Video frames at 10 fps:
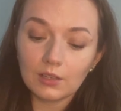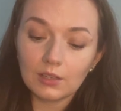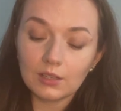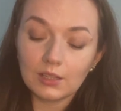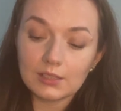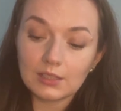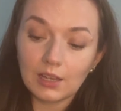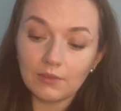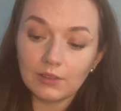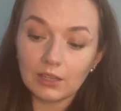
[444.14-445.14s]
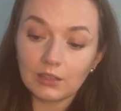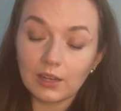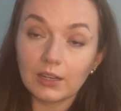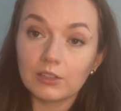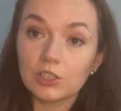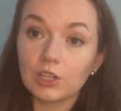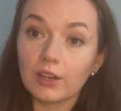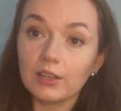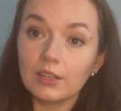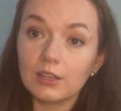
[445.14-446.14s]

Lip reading: it doesn't have that kind of shine.